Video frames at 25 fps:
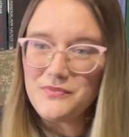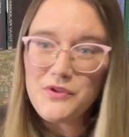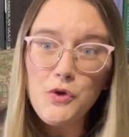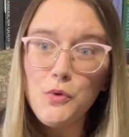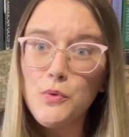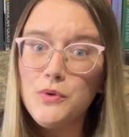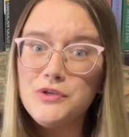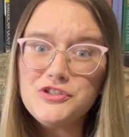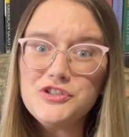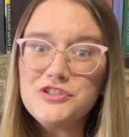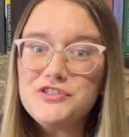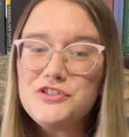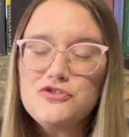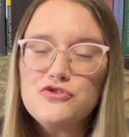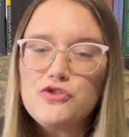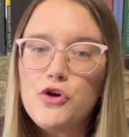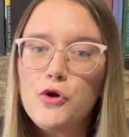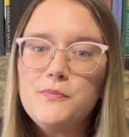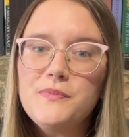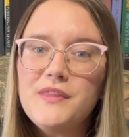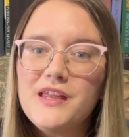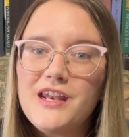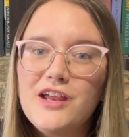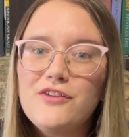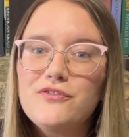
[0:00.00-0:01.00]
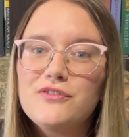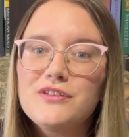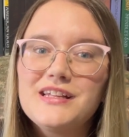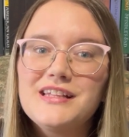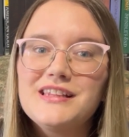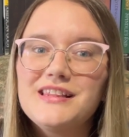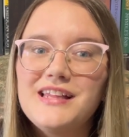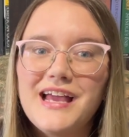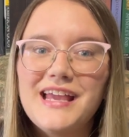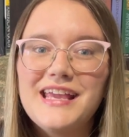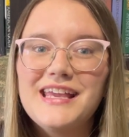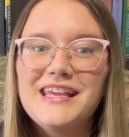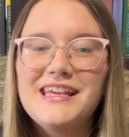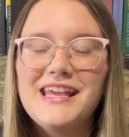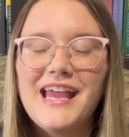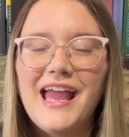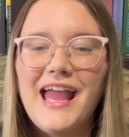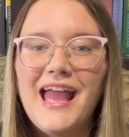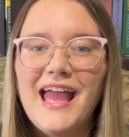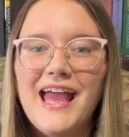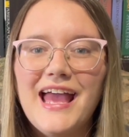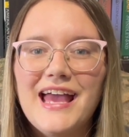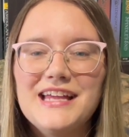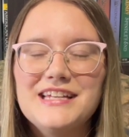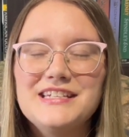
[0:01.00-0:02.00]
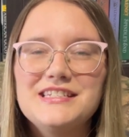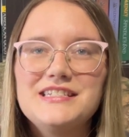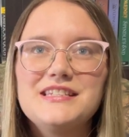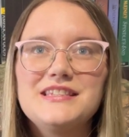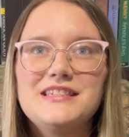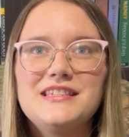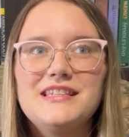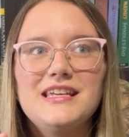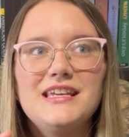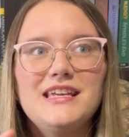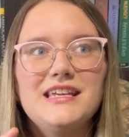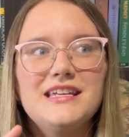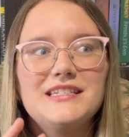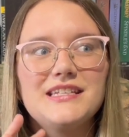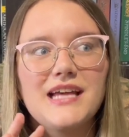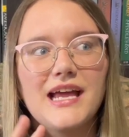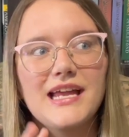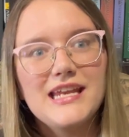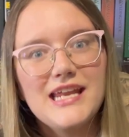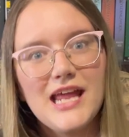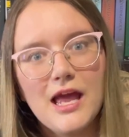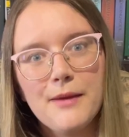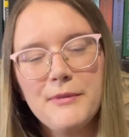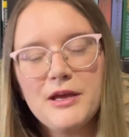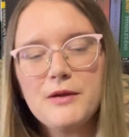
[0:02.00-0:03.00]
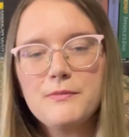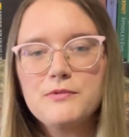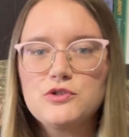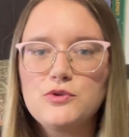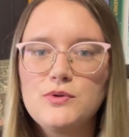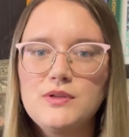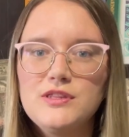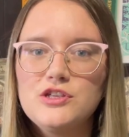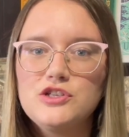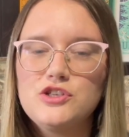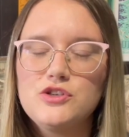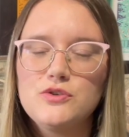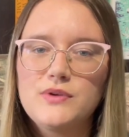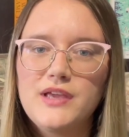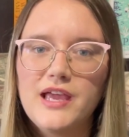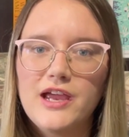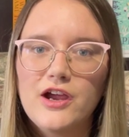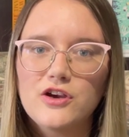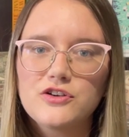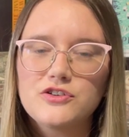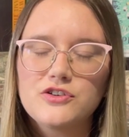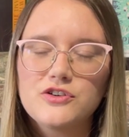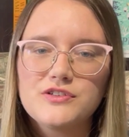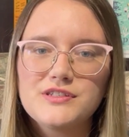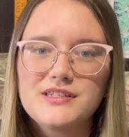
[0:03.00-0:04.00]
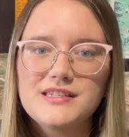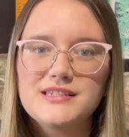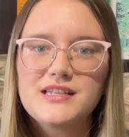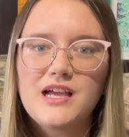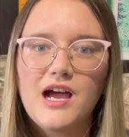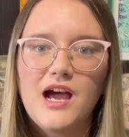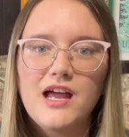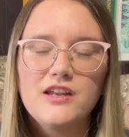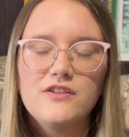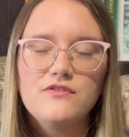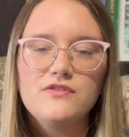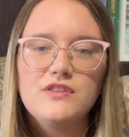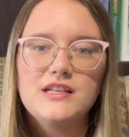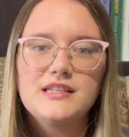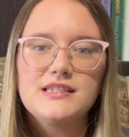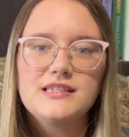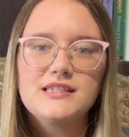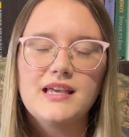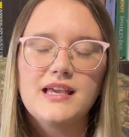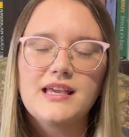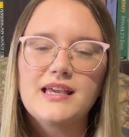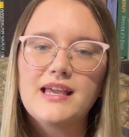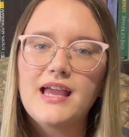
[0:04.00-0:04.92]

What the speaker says: which is a trope that I really like. And the dynamic between the two characters is kind of this like